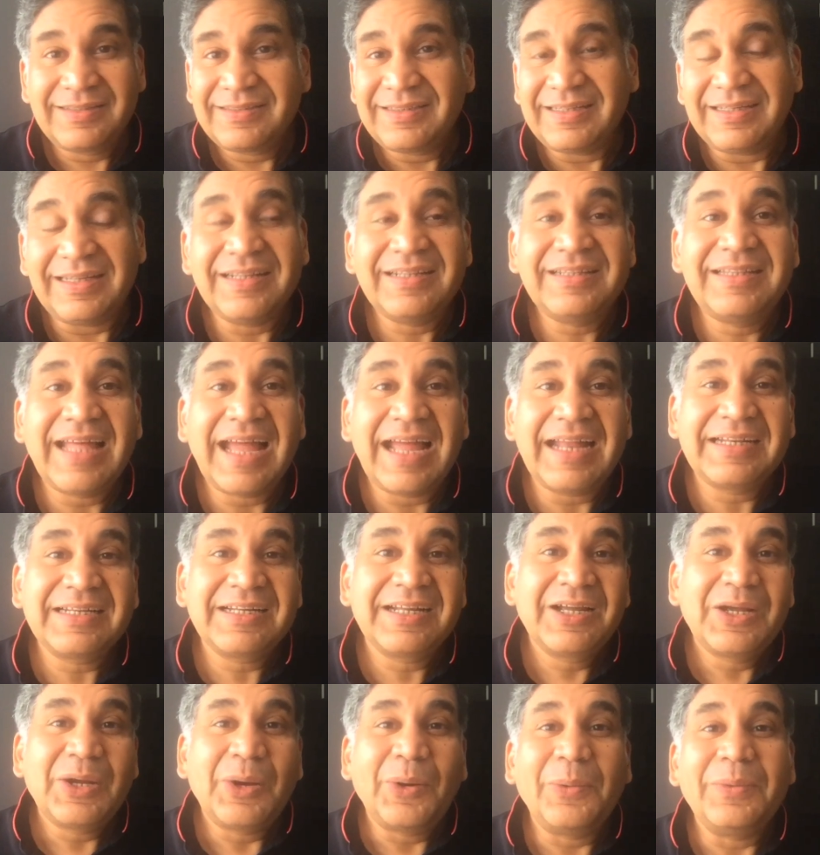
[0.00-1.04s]
They did that
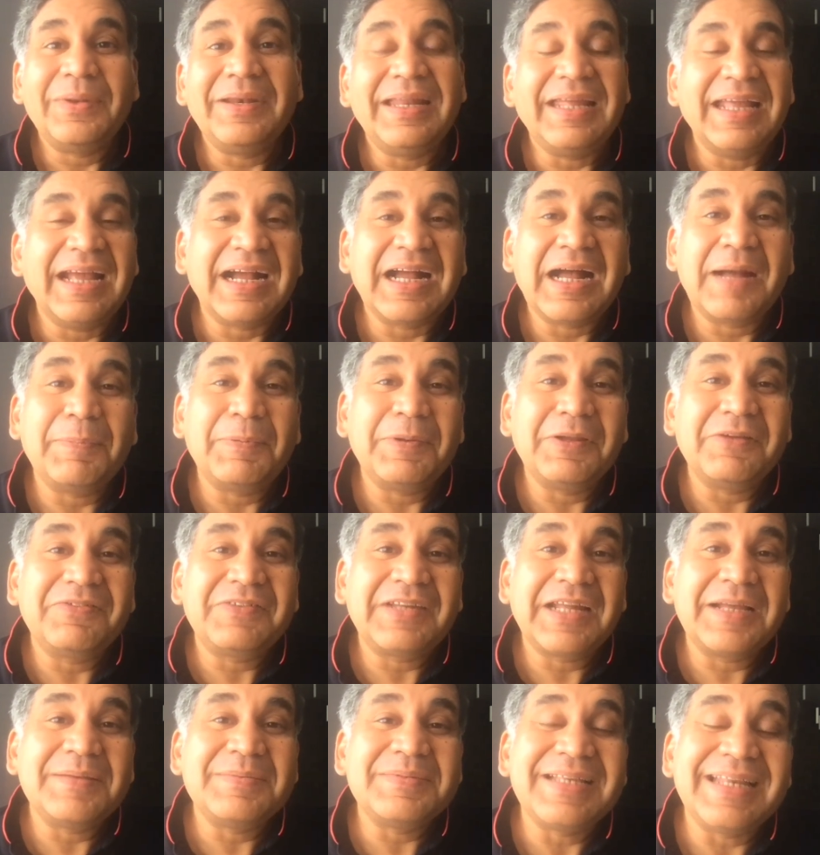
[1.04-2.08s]
only a couple of
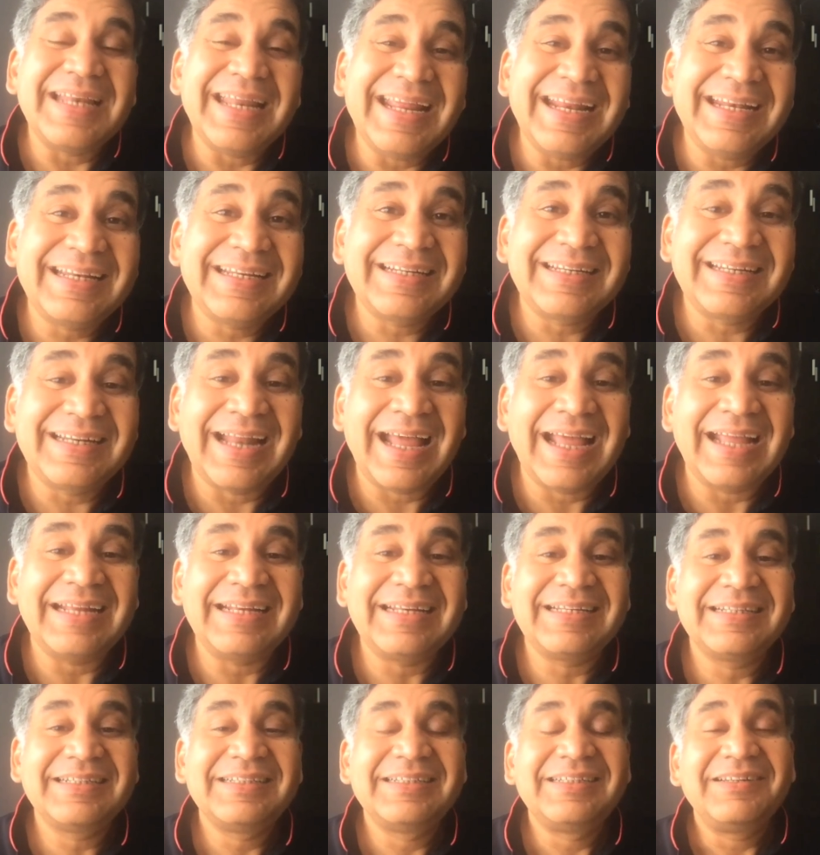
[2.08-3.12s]
times late at
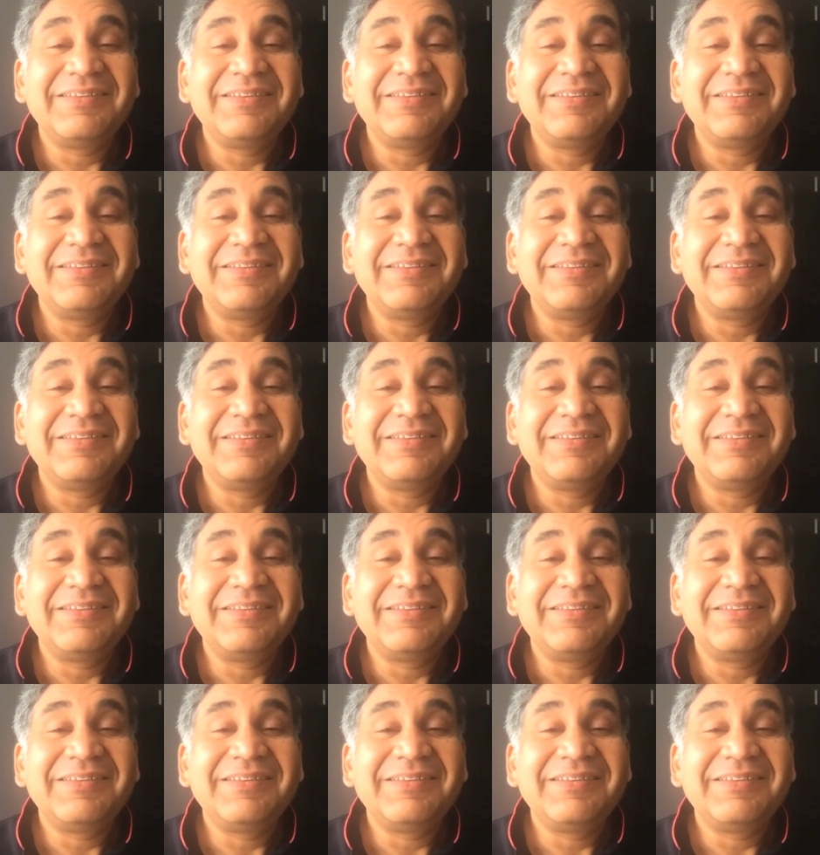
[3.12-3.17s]
night